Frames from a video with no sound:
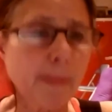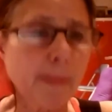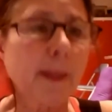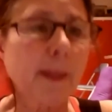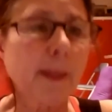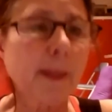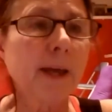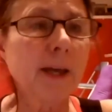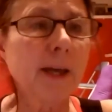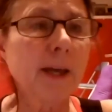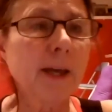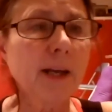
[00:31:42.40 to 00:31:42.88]

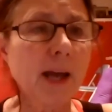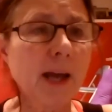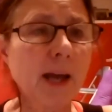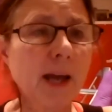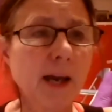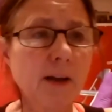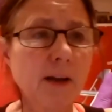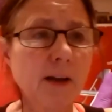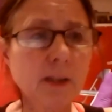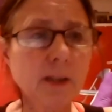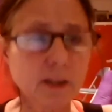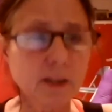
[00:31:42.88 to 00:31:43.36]

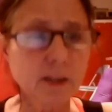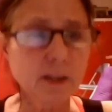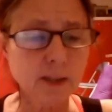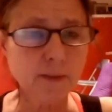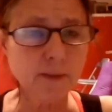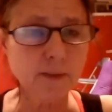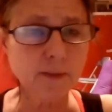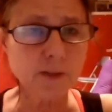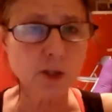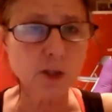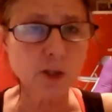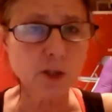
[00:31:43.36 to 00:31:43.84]
inhale,
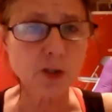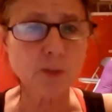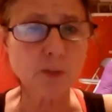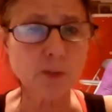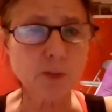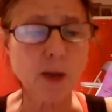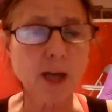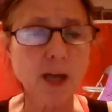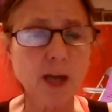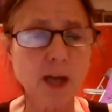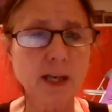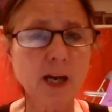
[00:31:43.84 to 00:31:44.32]
lifting your
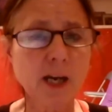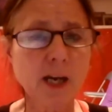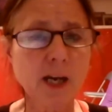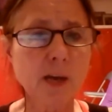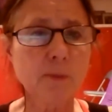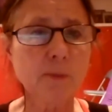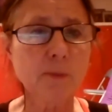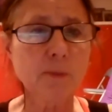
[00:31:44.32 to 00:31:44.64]
spine up,